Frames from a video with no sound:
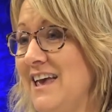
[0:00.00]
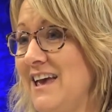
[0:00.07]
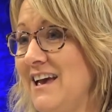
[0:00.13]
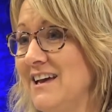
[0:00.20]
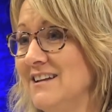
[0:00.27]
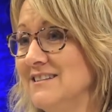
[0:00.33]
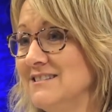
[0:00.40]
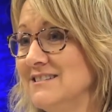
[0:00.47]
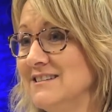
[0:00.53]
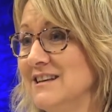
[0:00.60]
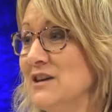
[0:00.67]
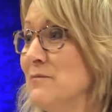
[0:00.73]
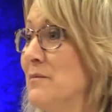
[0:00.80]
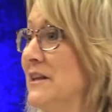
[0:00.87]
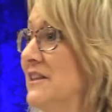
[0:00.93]

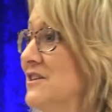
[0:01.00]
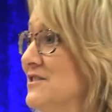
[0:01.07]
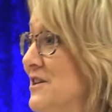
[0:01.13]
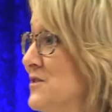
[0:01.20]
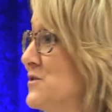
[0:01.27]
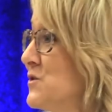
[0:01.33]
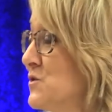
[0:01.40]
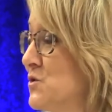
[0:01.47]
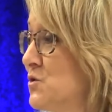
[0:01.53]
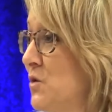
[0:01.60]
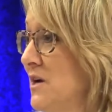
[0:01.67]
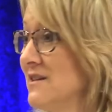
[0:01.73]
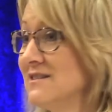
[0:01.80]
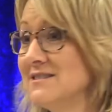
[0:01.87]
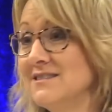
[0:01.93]
But there's also
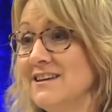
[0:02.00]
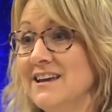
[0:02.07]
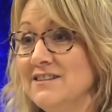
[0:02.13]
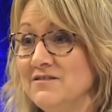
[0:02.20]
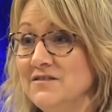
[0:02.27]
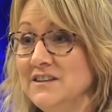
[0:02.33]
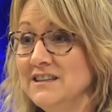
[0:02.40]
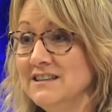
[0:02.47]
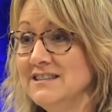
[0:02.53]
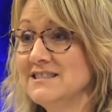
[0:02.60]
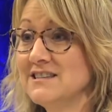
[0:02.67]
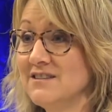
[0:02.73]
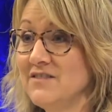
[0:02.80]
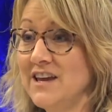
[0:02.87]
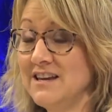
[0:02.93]
stress and
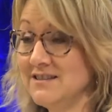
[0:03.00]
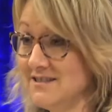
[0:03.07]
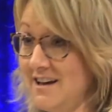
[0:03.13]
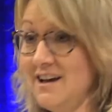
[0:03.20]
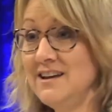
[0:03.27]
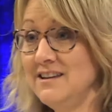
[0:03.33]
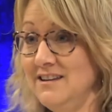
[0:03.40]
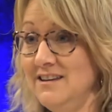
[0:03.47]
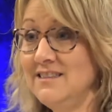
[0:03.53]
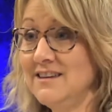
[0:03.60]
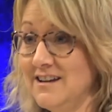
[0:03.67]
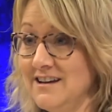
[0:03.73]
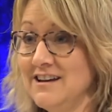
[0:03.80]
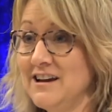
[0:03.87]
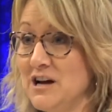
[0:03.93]
feelings of anxiety
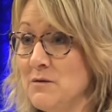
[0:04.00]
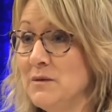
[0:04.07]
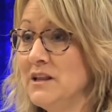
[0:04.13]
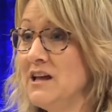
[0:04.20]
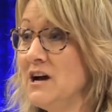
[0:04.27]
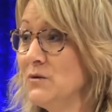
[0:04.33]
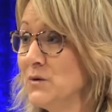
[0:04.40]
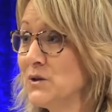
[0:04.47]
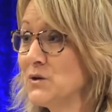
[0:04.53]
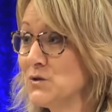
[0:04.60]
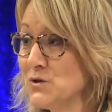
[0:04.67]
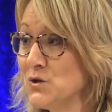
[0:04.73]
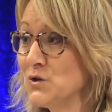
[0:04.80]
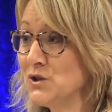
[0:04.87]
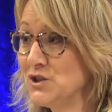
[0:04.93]
that can come along with
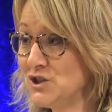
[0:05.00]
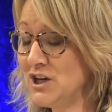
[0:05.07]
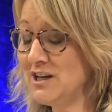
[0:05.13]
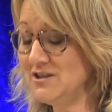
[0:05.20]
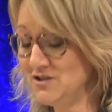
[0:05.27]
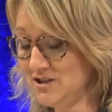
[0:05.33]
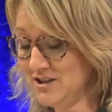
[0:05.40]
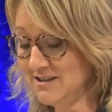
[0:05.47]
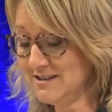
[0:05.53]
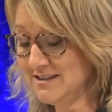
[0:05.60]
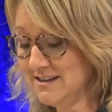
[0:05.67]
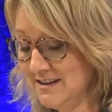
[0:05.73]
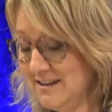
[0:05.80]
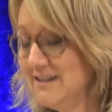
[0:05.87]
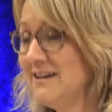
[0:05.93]
those good changes.
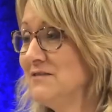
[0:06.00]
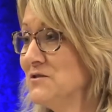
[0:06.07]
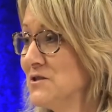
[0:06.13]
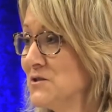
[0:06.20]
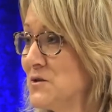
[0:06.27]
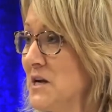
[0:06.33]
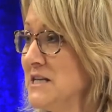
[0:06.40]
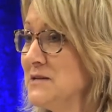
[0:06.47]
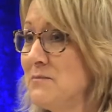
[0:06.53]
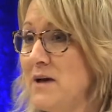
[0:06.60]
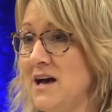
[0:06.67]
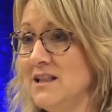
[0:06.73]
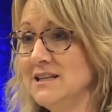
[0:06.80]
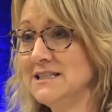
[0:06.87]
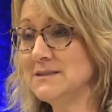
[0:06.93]
Just trying to
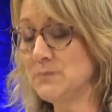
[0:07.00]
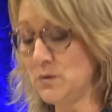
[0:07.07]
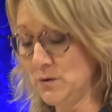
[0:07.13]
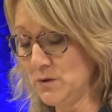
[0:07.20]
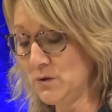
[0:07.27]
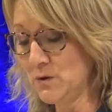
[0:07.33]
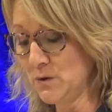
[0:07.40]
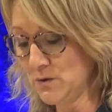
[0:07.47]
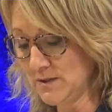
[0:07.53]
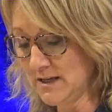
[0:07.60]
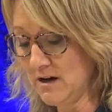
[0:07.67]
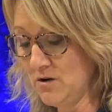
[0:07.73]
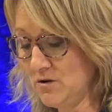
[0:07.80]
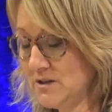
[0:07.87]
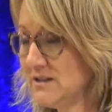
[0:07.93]
balance both of those
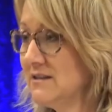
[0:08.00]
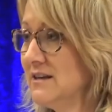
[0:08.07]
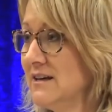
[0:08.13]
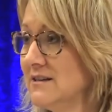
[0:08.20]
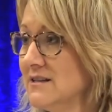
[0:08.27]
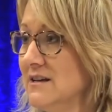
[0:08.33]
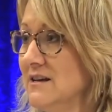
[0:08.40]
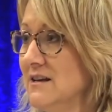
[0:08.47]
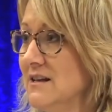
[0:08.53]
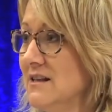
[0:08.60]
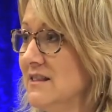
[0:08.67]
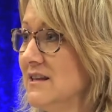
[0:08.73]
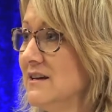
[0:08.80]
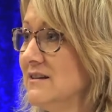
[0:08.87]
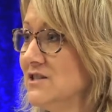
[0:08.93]
out,
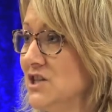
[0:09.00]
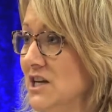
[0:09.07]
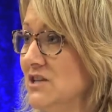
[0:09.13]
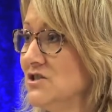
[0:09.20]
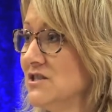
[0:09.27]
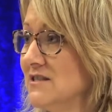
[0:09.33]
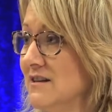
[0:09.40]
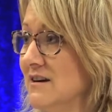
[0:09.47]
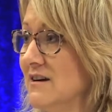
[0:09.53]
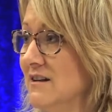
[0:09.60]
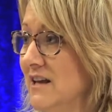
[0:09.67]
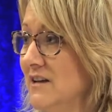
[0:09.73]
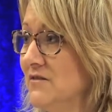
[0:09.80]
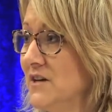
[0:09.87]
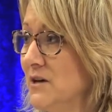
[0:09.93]
that changes in our
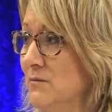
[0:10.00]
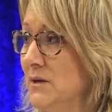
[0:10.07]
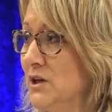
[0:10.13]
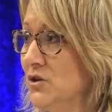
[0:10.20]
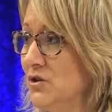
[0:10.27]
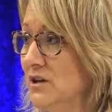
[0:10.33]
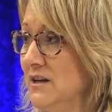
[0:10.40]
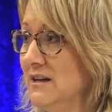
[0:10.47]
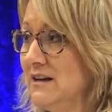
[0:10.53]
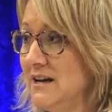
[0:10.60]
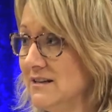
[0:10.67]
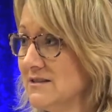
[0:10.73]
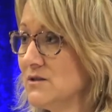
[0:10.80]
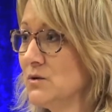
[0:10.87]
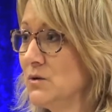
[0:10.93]
life can be good and
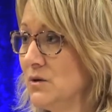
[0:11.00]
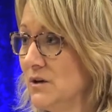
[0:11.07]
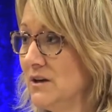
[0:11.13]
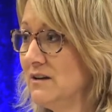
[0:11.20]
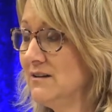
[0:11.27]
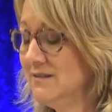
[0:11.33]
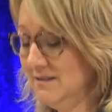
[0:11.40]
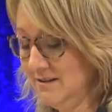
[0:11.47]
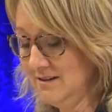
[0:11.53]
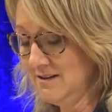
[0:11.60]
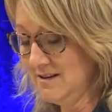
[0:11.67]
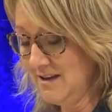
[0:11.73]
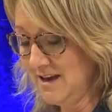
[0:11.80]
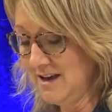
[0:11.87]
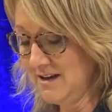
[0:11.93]
not so good.
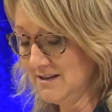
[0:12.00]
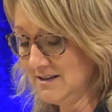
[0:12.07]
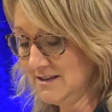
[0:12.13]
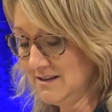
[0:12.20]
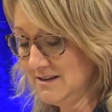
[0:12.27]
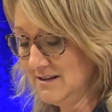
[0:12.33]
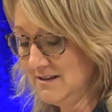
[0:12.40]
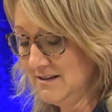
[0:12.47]
And